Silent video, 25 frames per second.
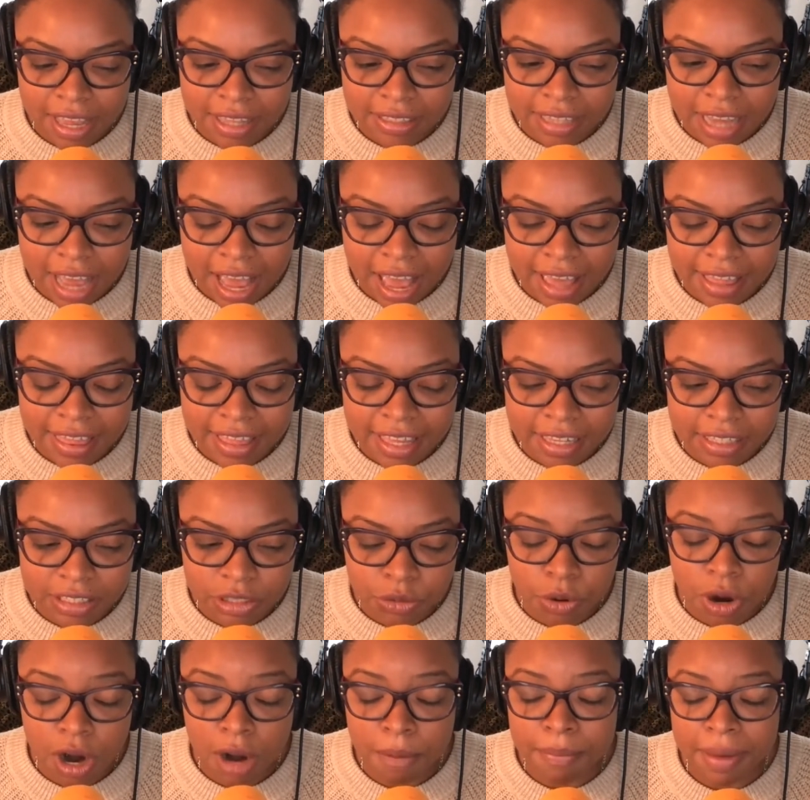I think
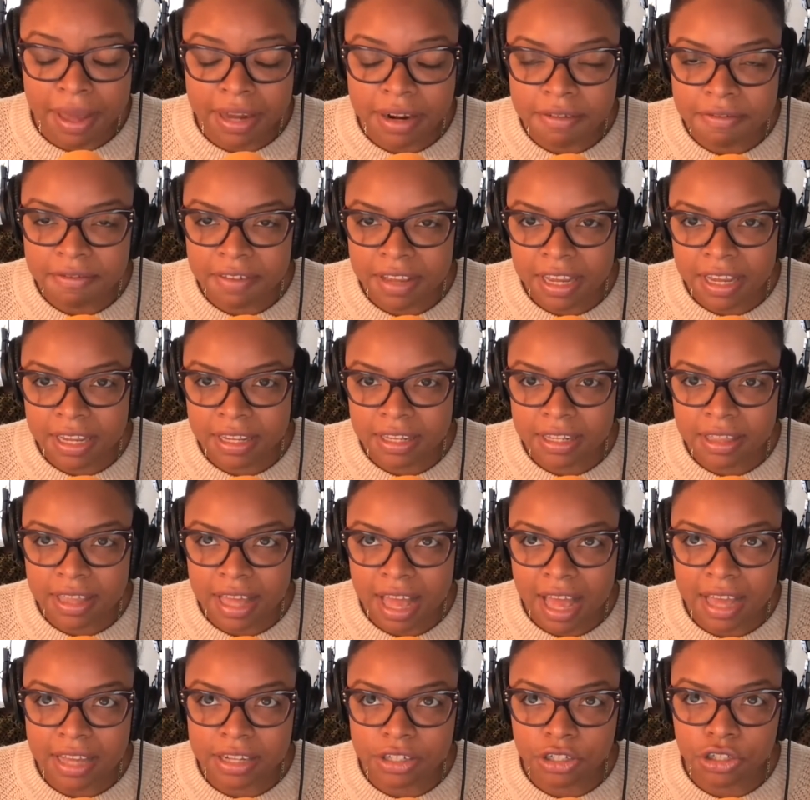to our benefit
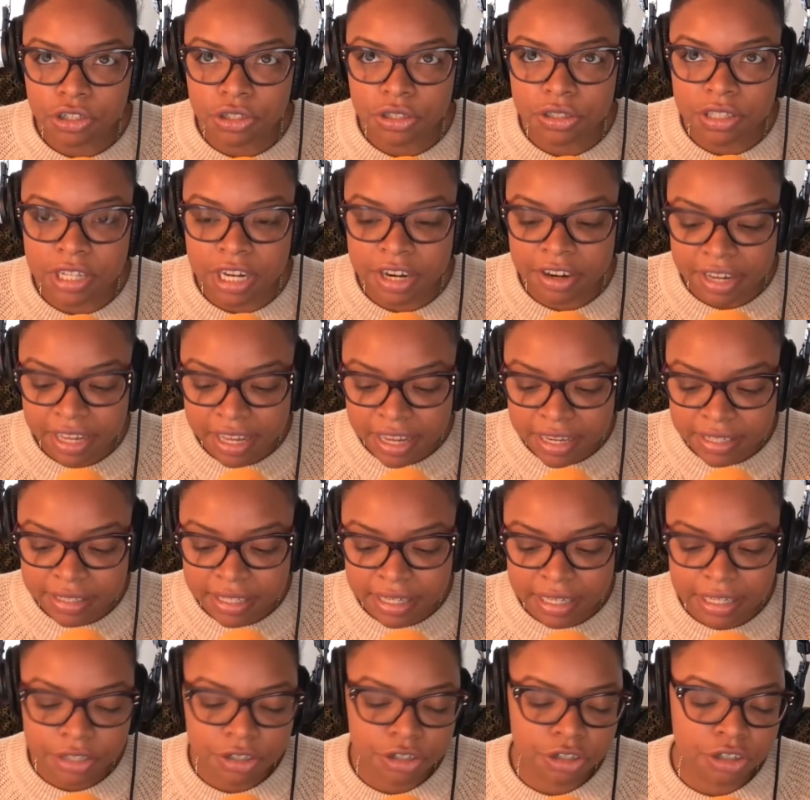that there is an
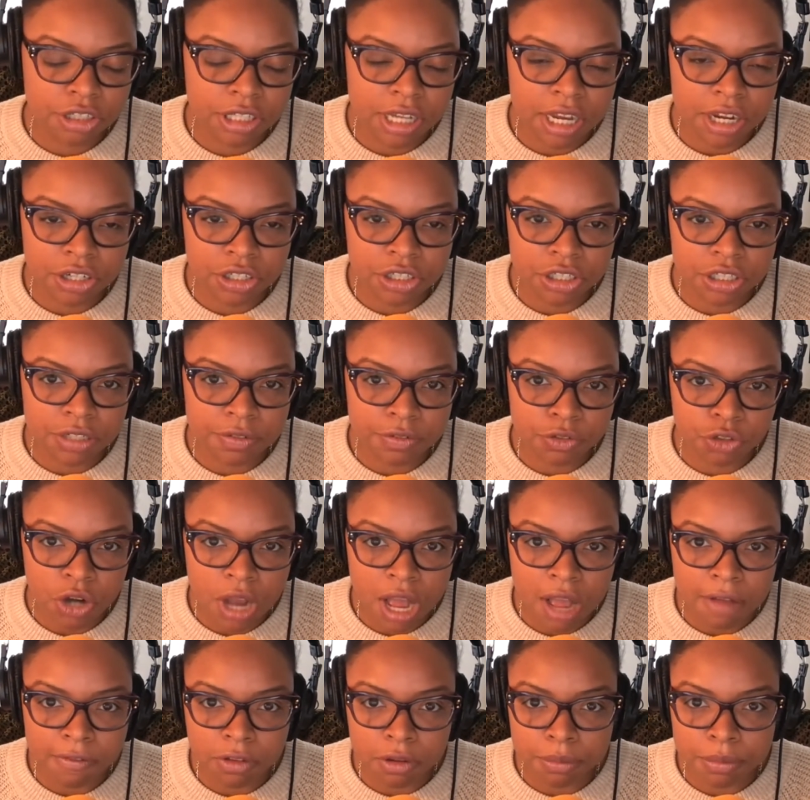intersection of
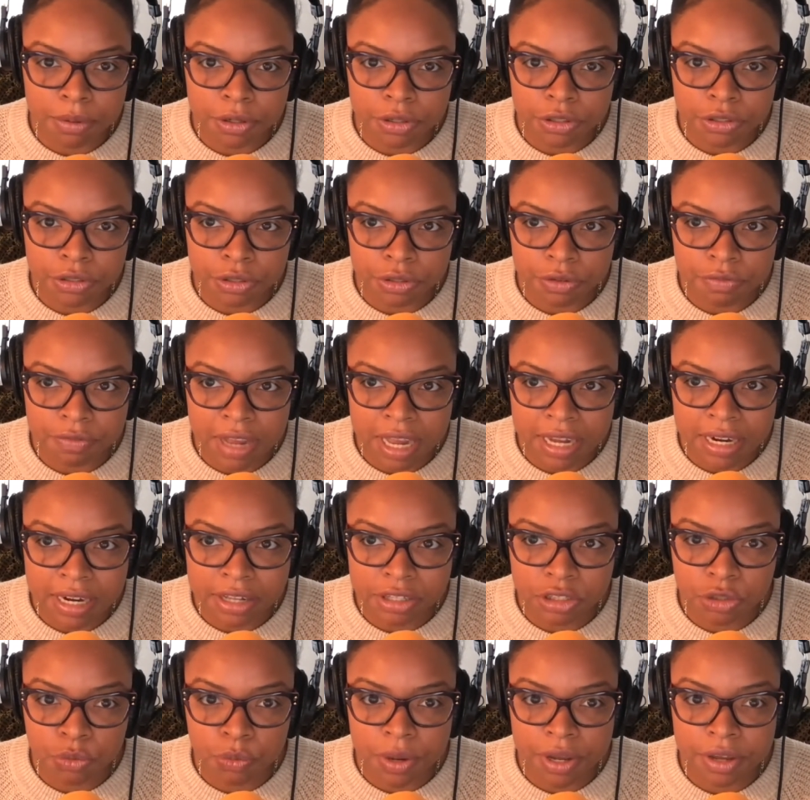travel and personal
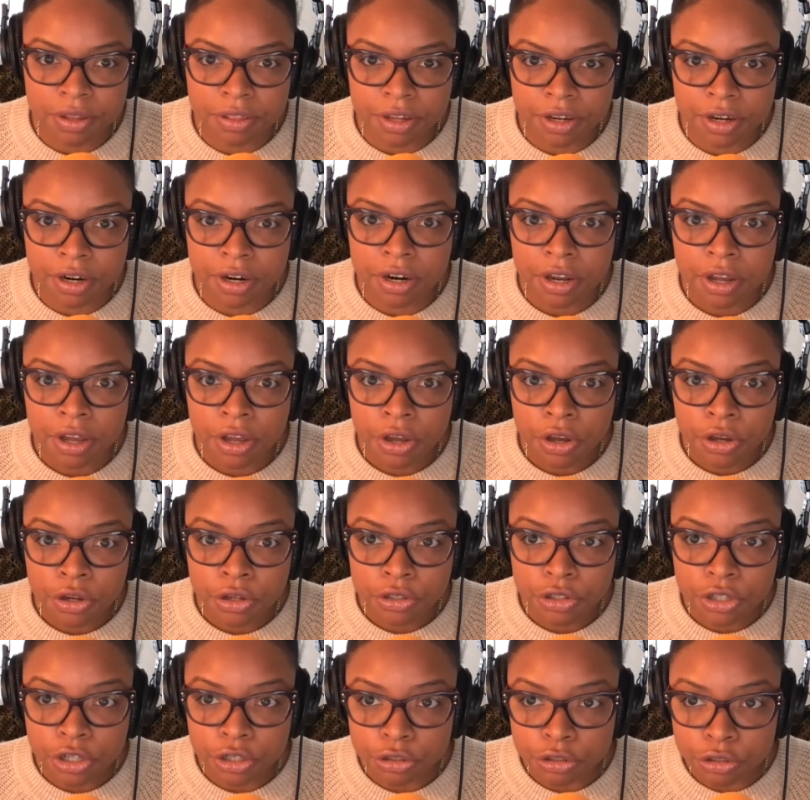finance where they're
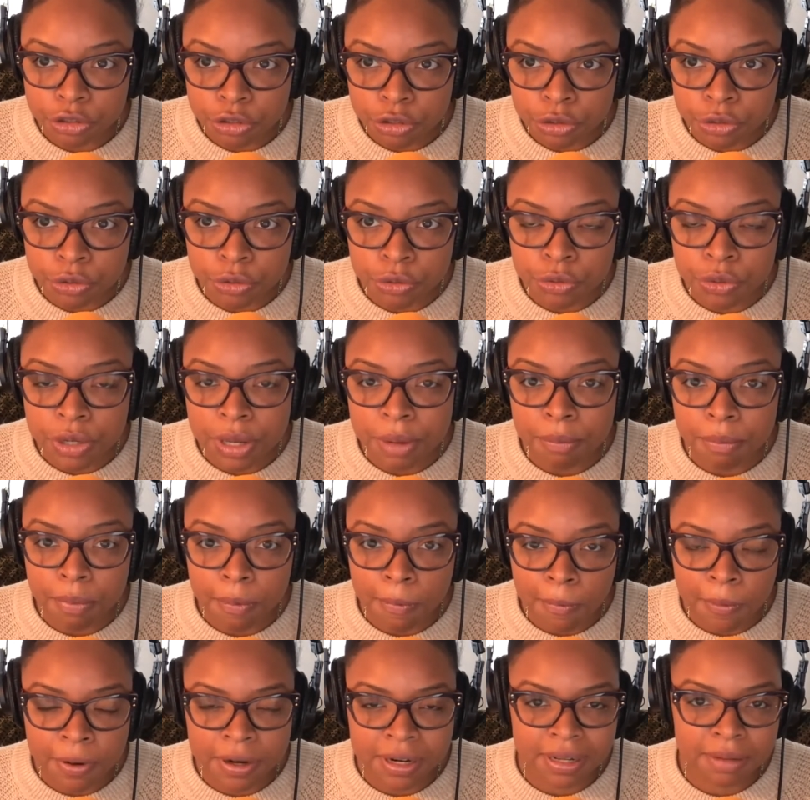two
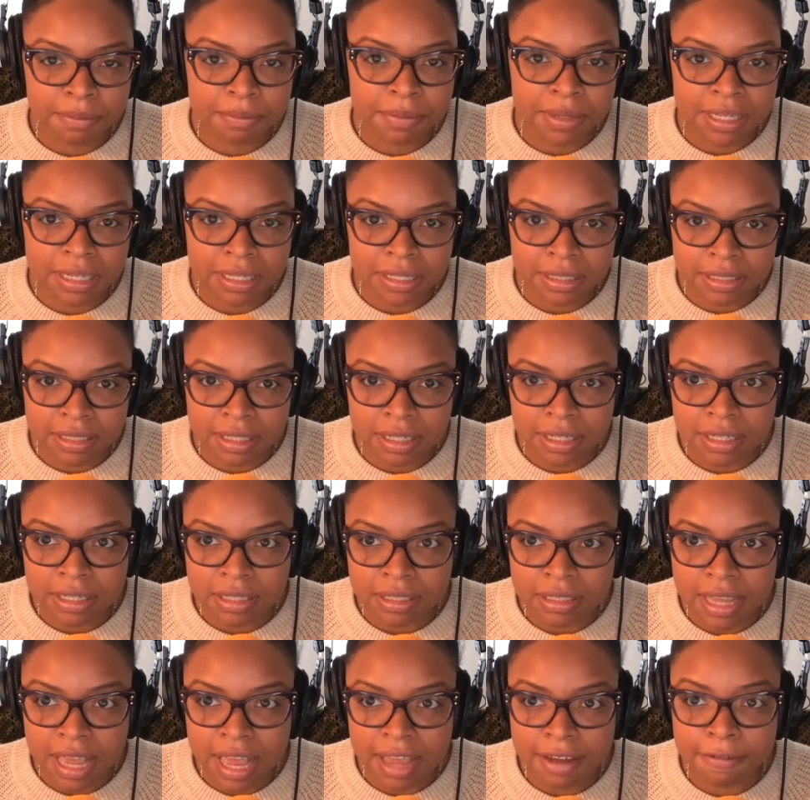important
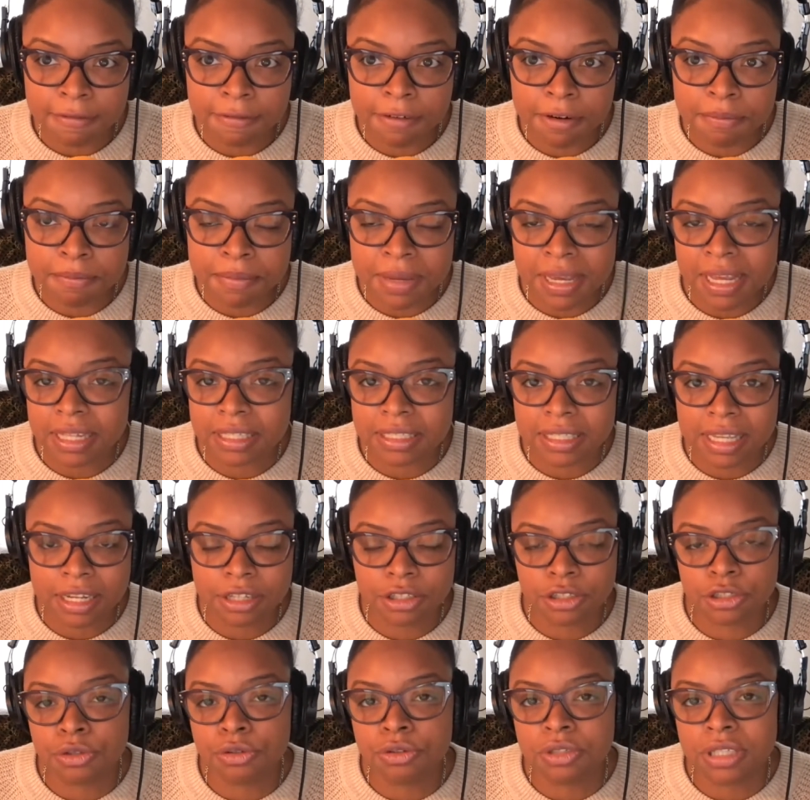pieces. And for me, it's like
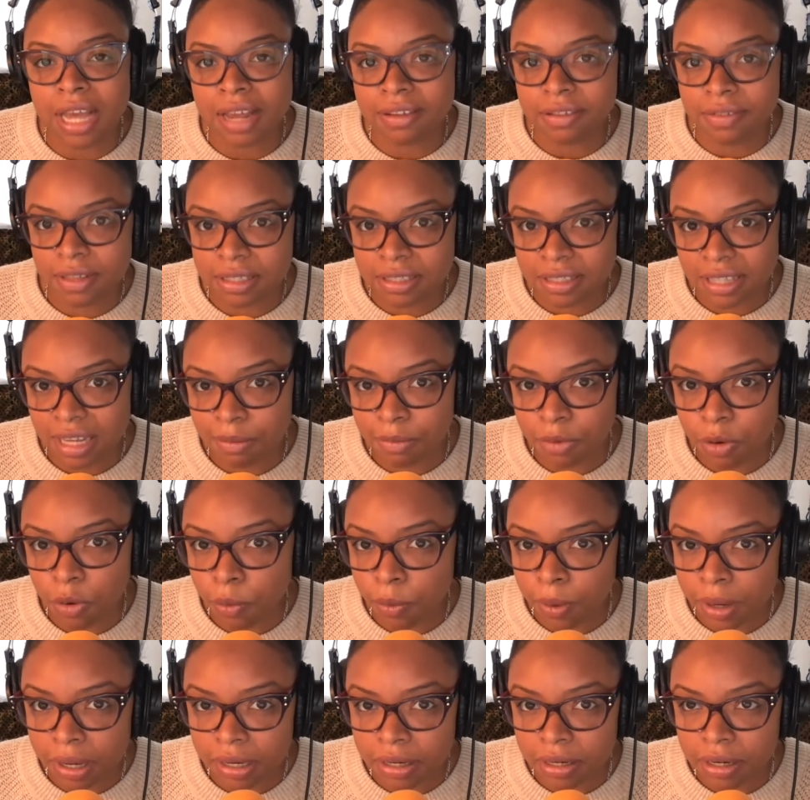two sides of the same
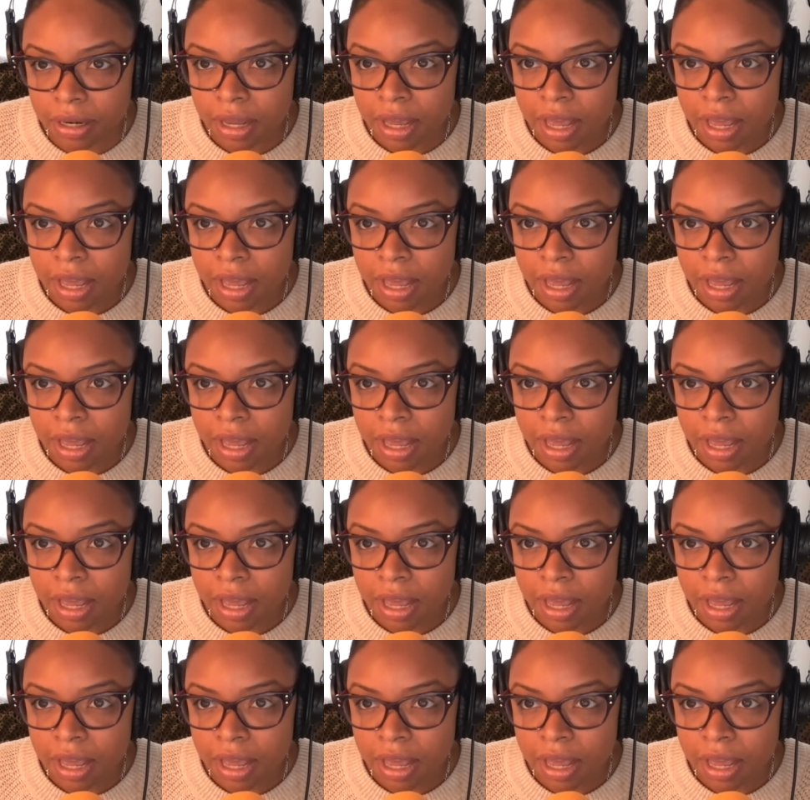coin.